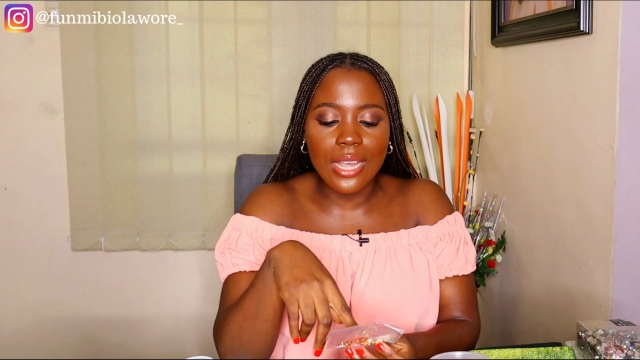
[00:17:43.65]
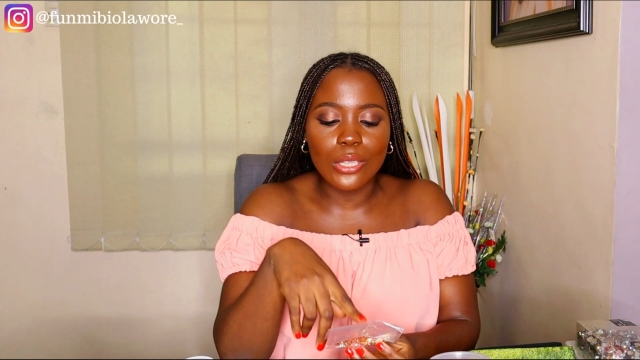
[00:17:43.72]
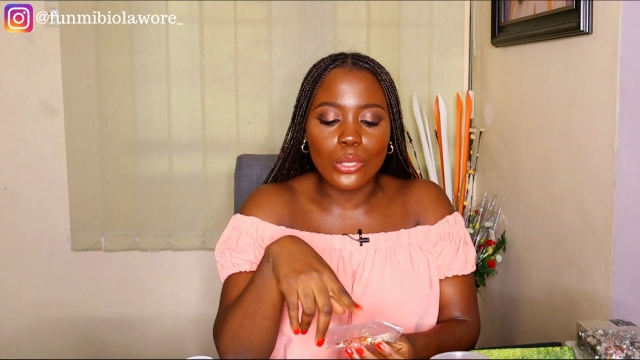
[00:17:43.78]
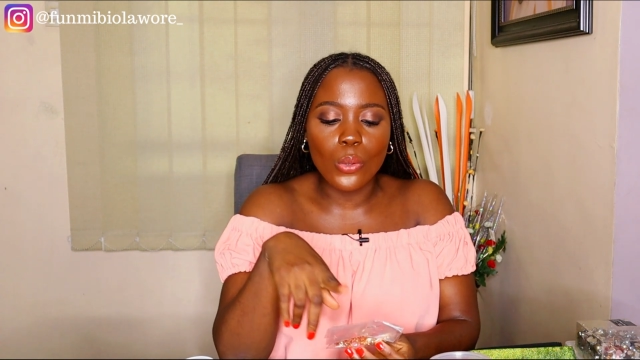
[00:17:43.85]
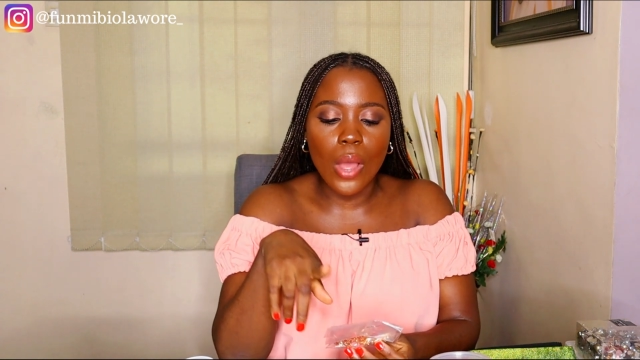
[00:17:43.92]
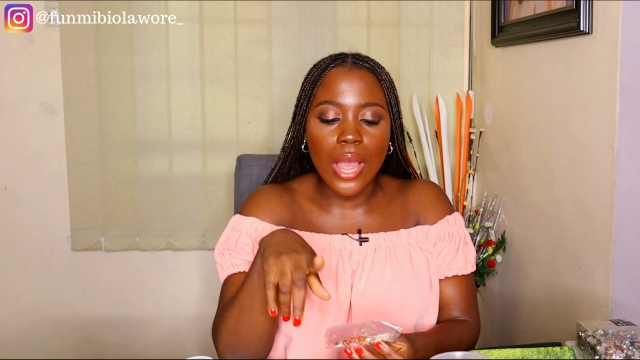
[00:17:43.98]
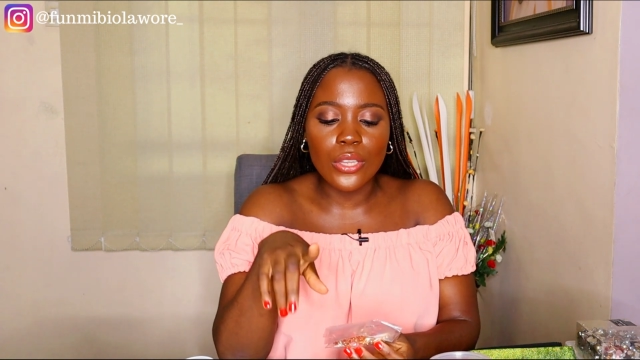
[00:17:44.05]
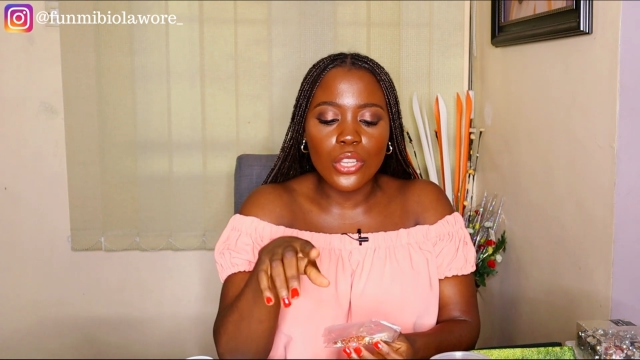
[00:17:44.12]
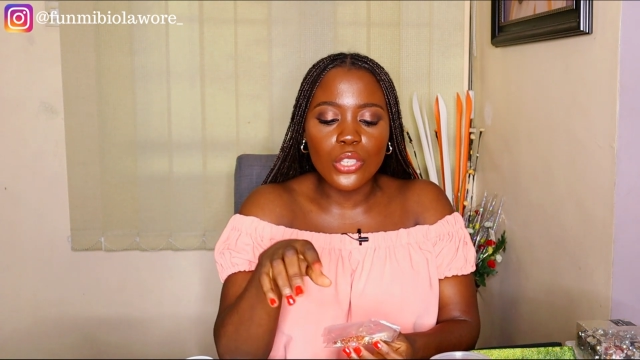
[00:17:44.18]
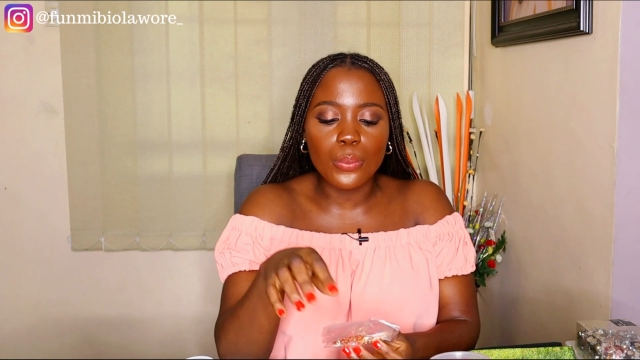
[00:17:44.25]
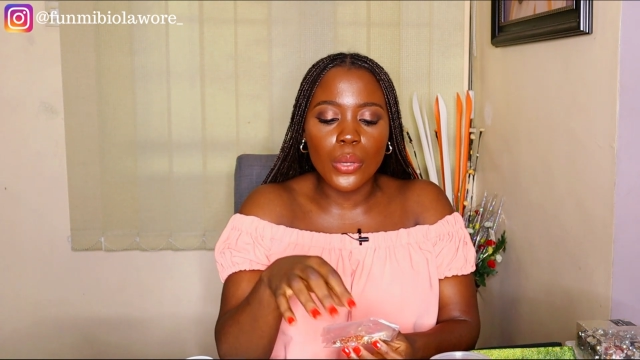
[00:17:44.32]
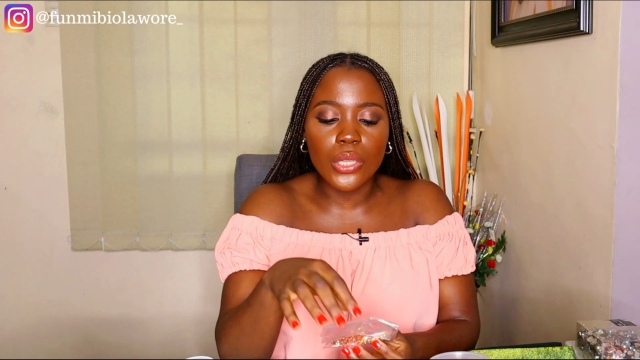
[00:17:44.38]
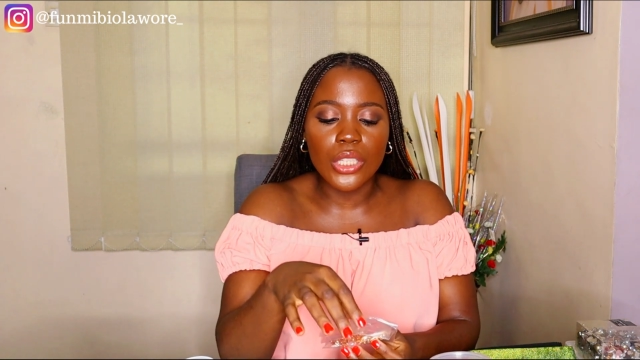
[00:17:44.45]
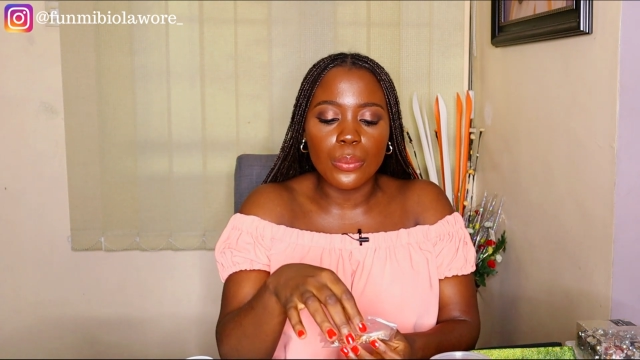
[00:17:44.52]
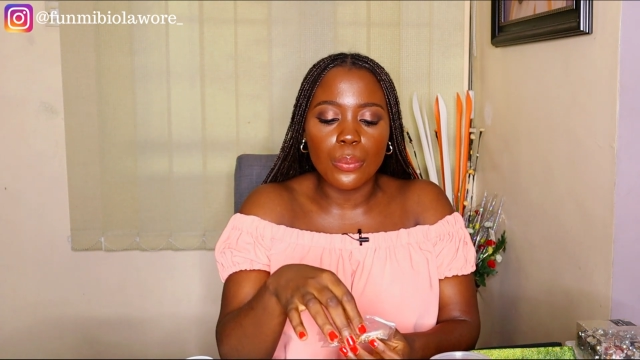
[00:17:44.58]
Yeah, so I
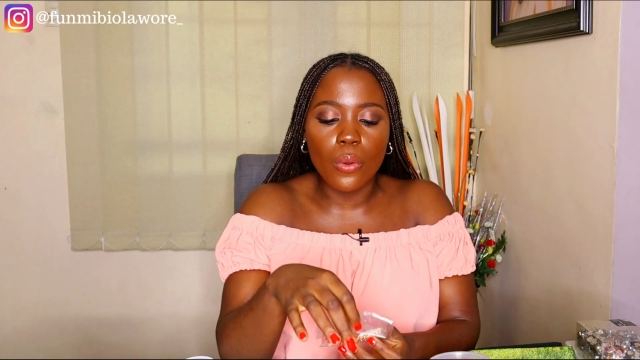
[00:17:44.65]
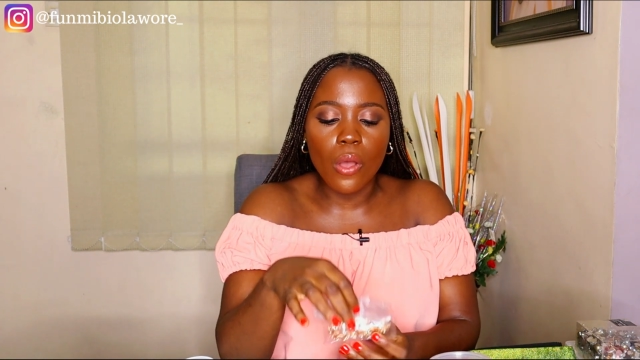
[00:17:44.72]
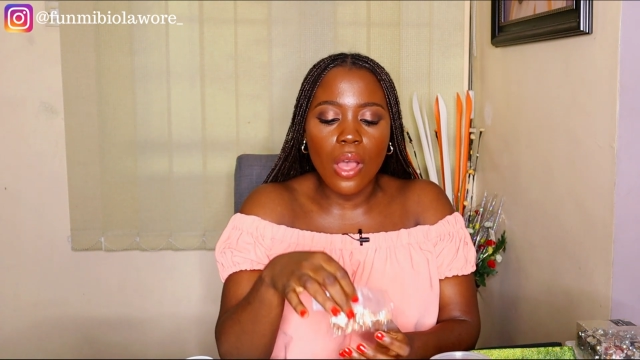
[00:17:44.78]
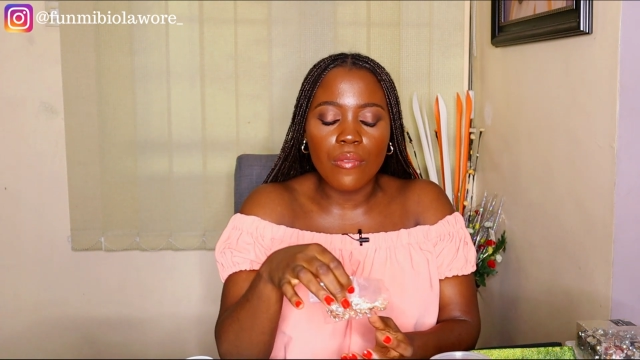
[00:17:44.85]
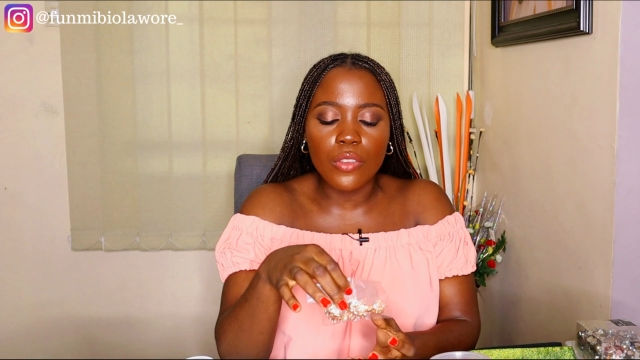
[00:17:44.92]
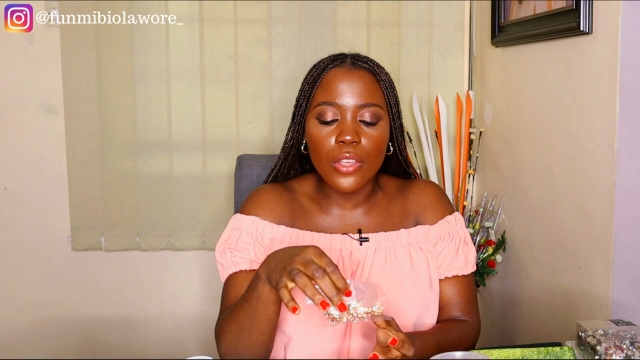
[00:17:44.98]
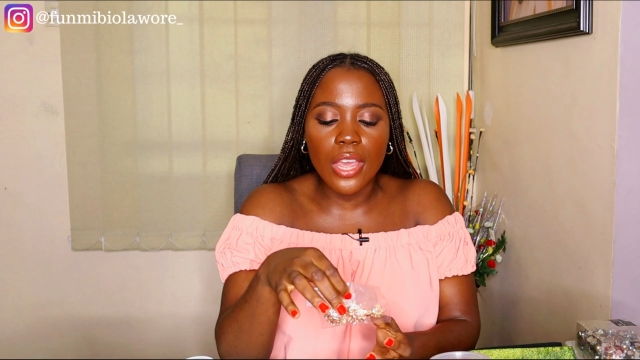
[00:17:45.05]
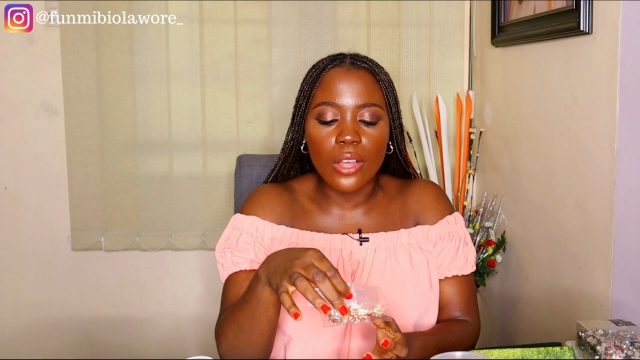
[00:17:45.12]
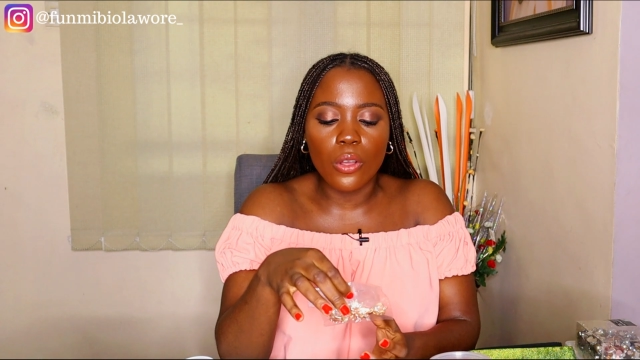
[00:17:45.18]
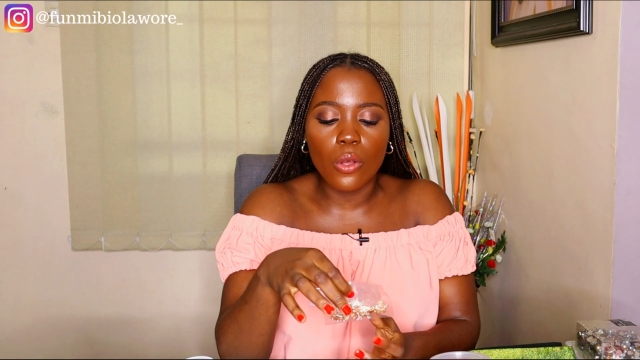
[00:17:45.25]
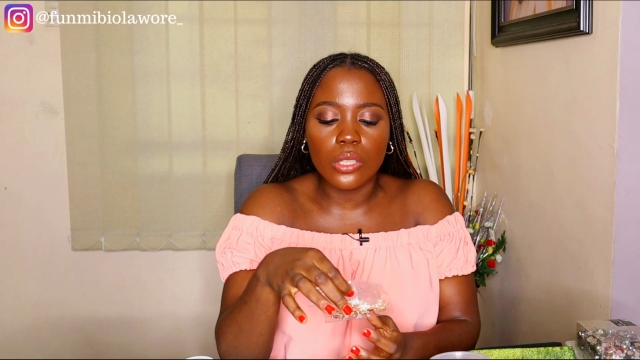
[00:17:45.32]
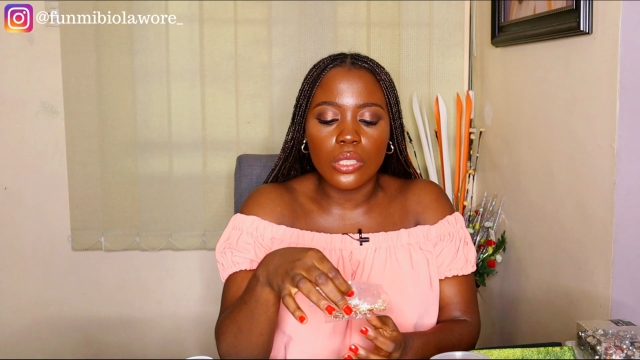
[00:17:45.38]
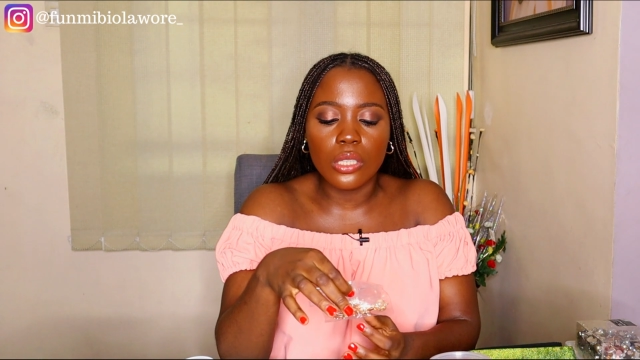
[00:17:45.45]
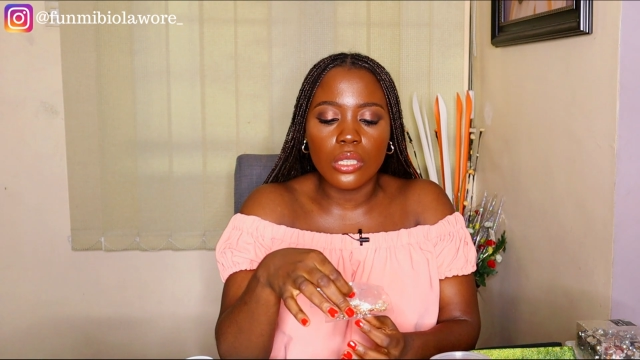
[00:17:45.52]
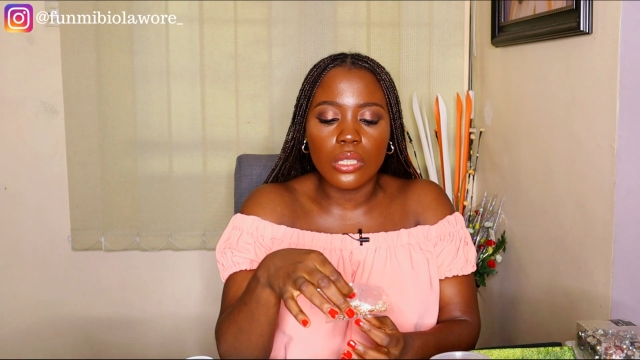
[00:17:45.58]
just bought it, but I've not yet
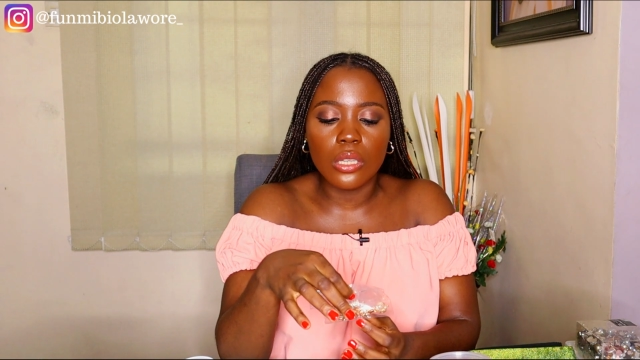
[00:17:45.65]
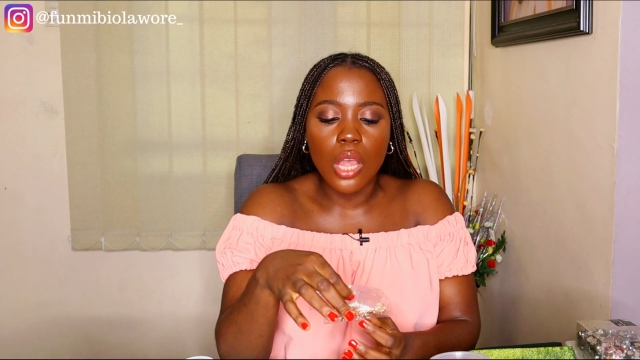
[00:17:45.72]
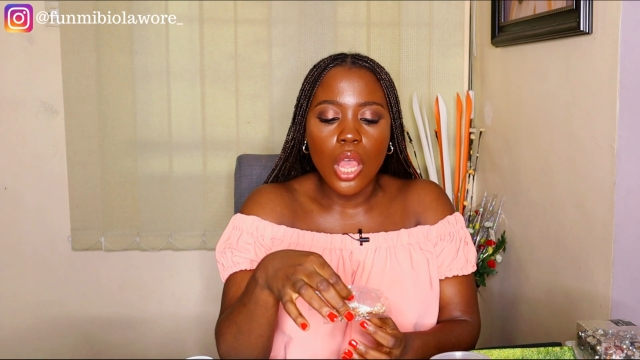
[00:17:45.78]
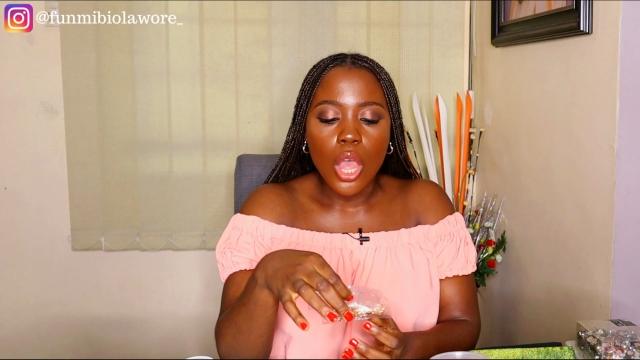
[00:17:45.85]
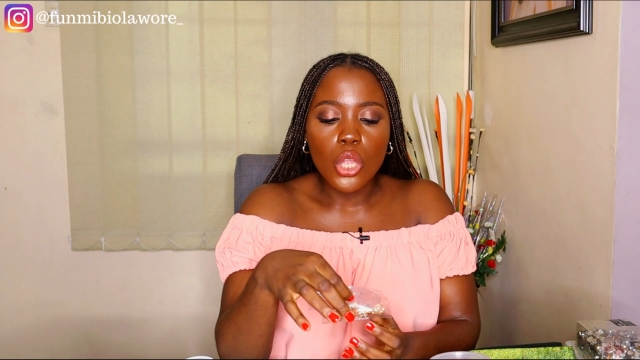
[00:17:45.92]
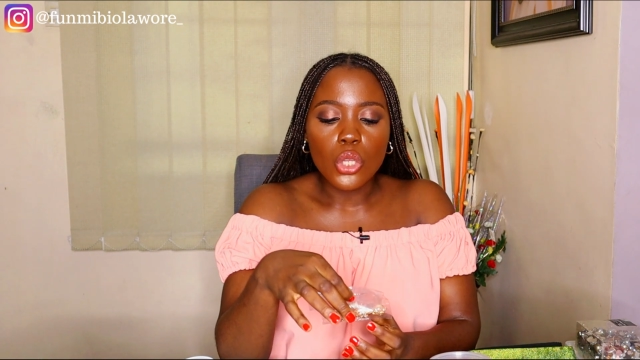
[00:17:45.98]
gotten